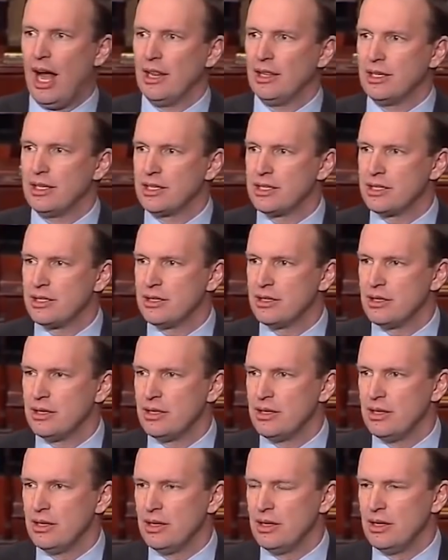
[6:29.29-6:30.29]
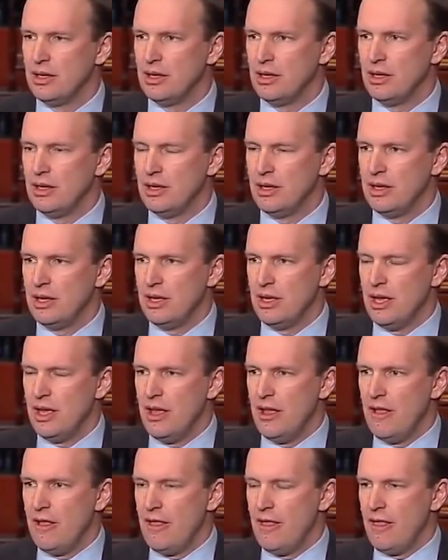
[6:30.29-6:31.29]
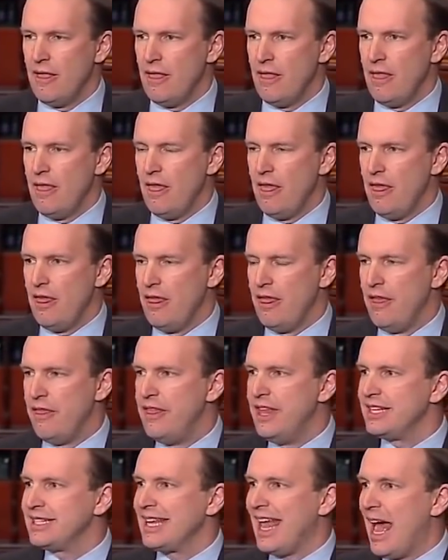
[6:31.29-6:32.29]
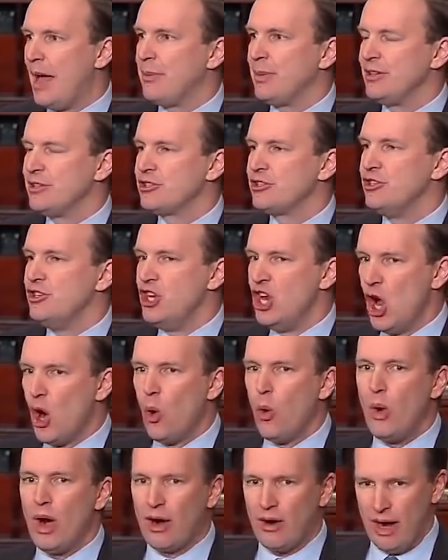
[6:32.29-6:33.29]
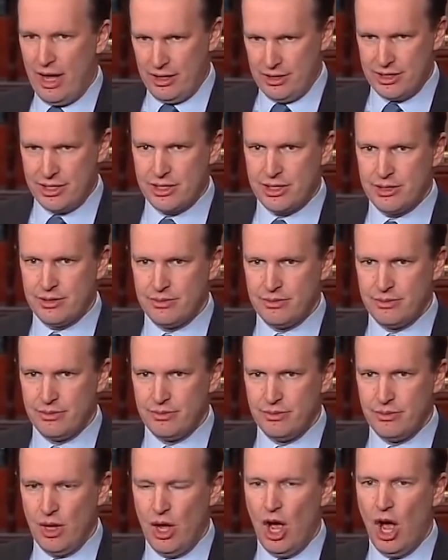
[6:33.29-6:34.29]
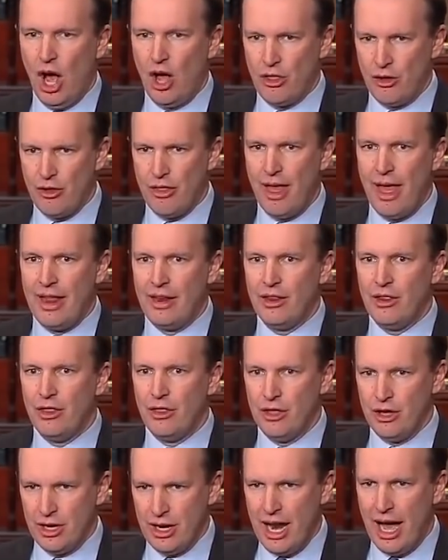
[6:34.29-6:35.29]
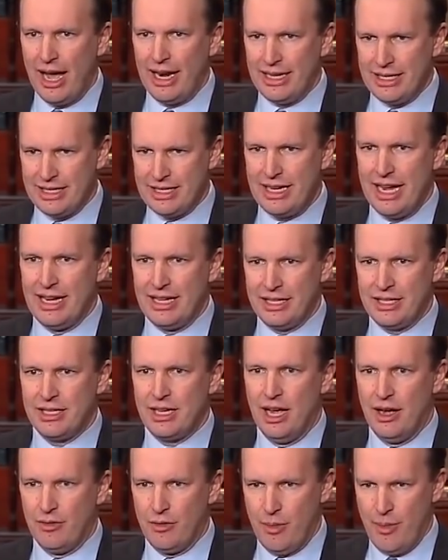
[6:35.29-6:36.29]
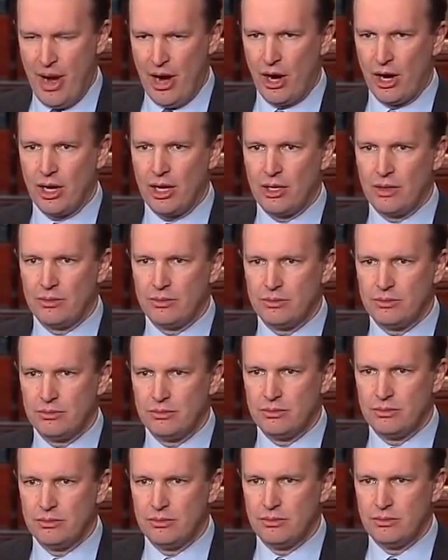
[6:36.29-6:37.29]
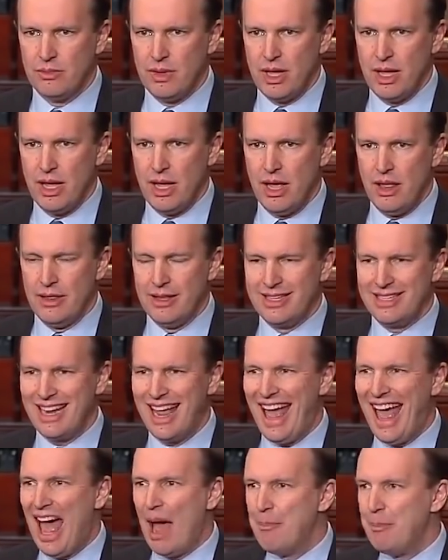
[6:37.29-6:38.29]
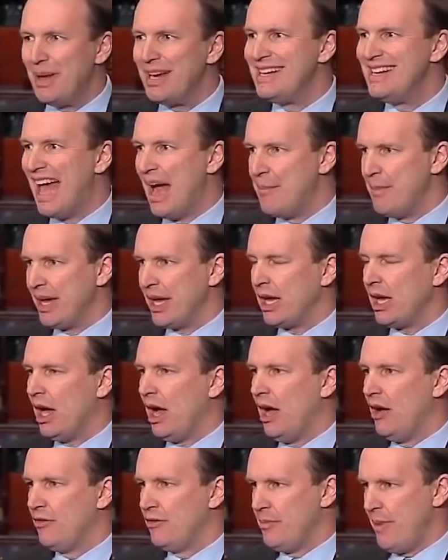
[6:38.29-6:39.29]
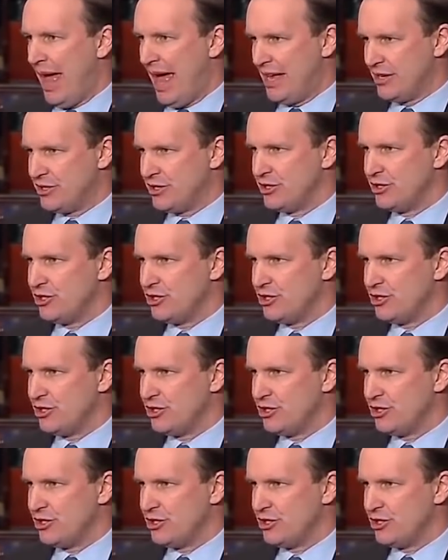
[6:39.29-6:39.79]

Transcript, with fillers: better mental health, and C, destigmatize getting mental health assistance right? How many people out there don't want to ever say, Yeah, I saw a shrink or I saw a psychiatrist?